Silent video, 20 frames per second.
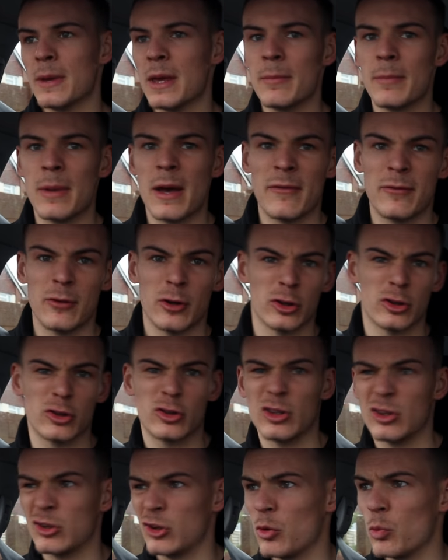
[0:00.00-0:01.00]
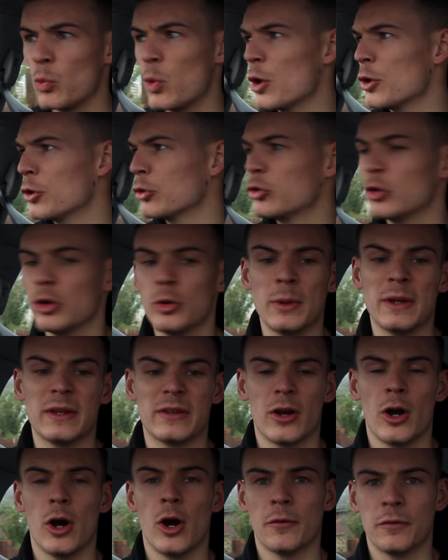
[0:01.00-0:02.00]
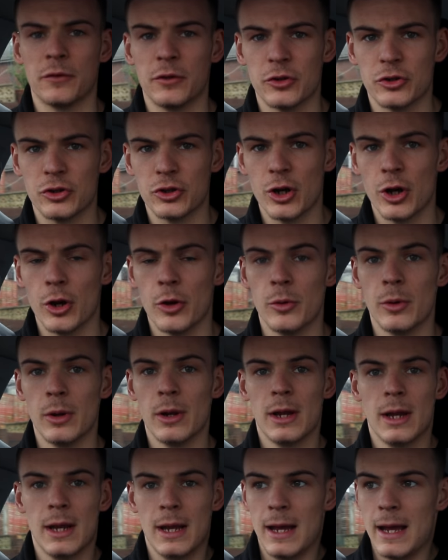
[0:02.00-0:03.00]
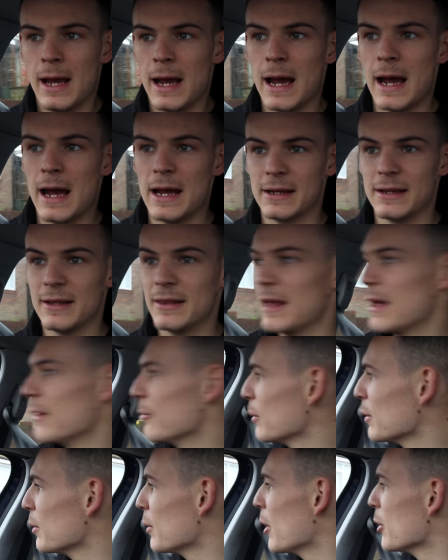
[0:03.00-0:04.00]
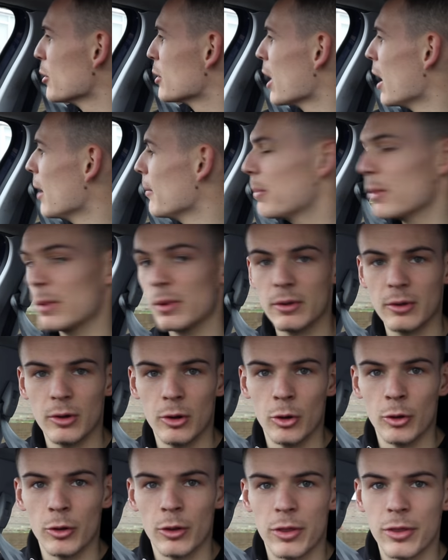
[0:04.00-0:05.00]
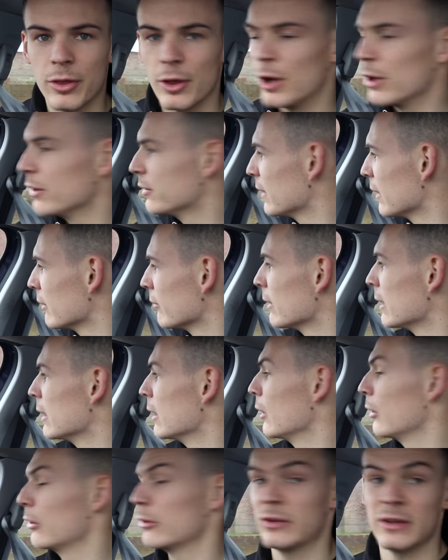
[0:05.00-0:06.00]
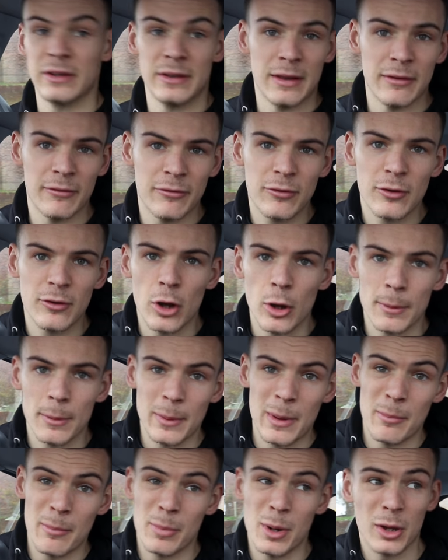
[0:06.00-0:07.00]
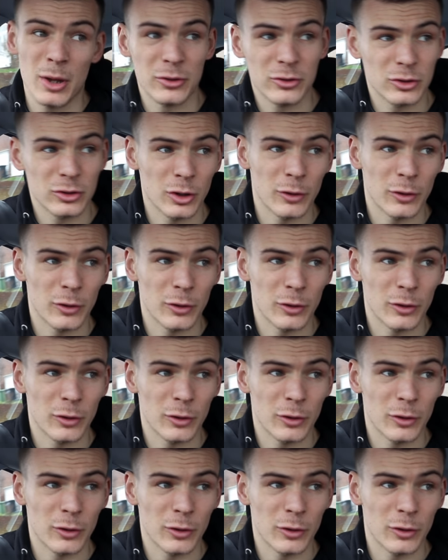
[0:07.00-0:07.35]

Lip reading: Me and Beth, like, it's like 1 or 2 weeks after the show, and then we woke up on Thursday, realizing that fly we went bust.